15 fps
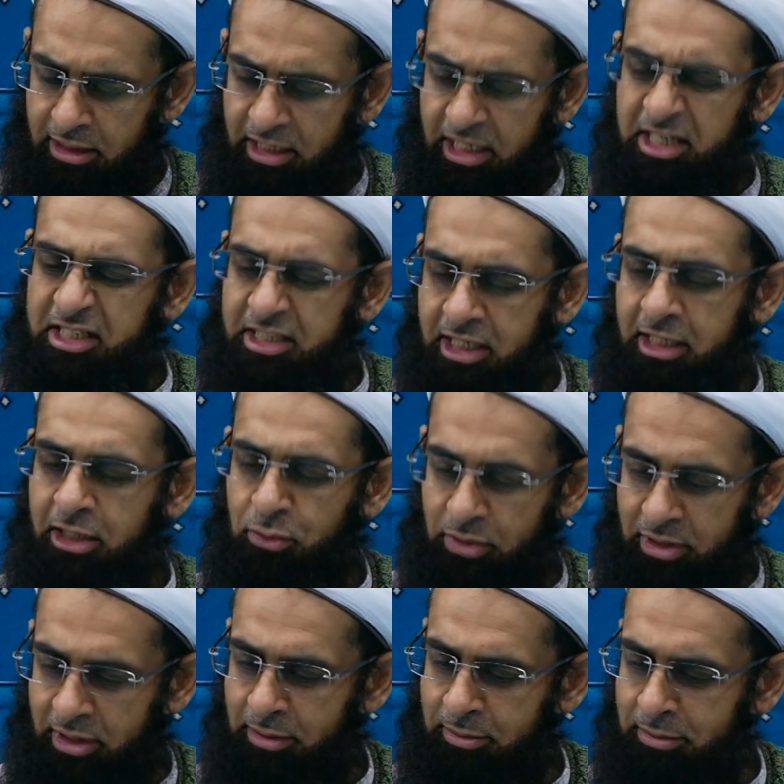in dealing
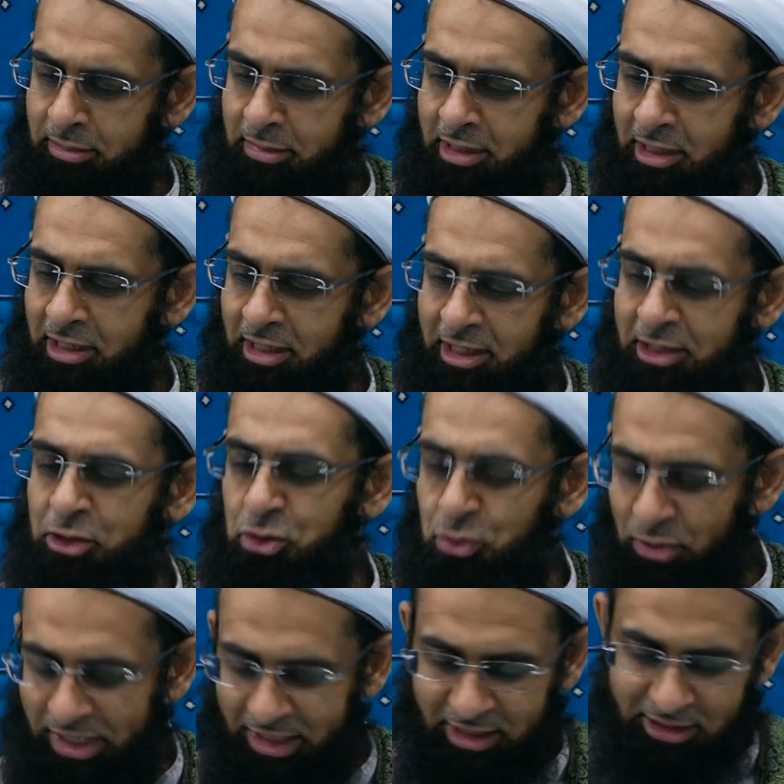with Him, in
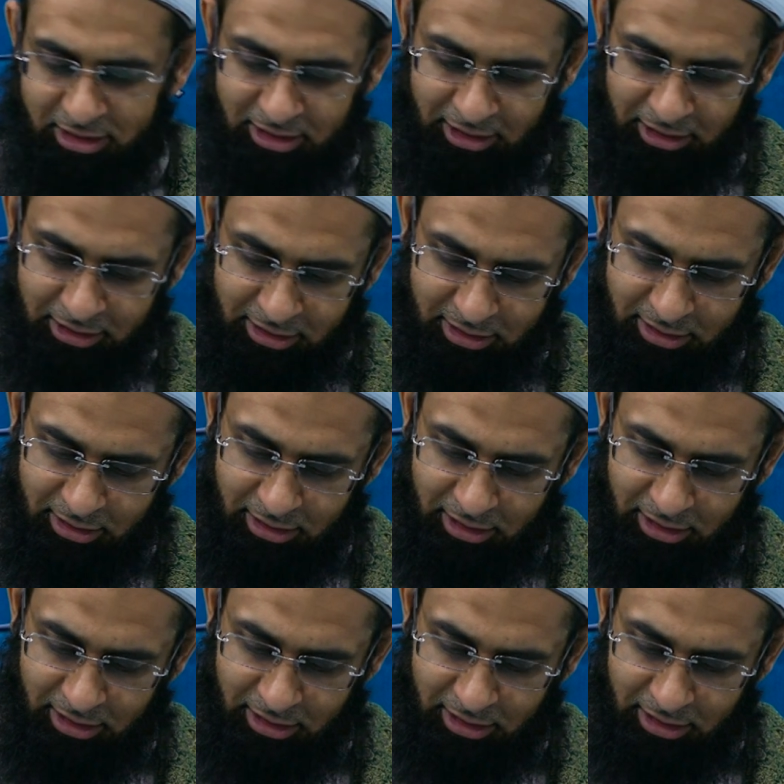doing these things,